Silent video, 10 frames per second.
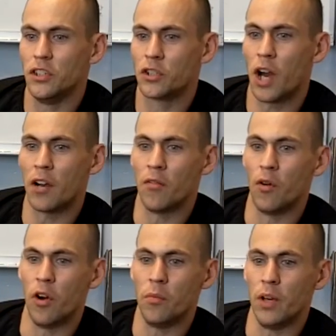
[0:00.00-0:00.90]
you try to
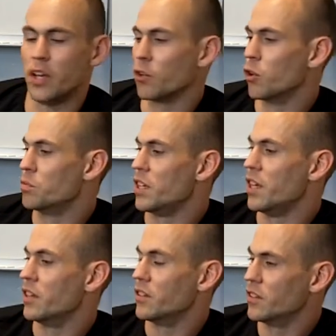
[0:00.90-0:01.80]
avoid being grouped
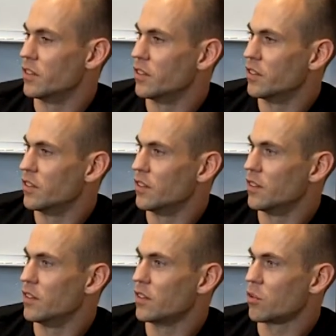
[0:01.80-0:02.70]
in
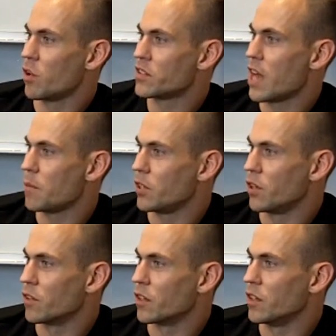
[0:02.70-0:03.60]
to what's
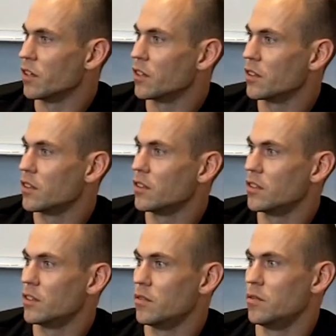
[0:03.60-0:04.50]
happening over here
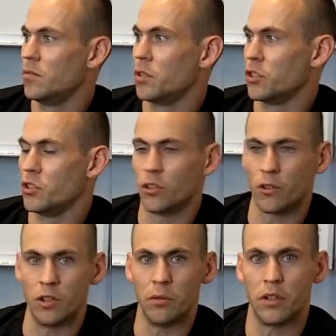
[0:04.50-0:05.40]
because you
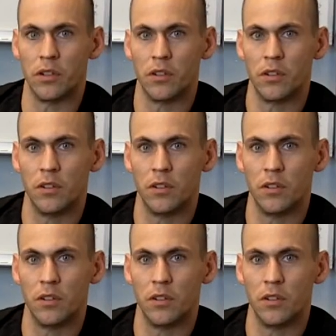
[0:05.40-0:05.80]
don't agree with it,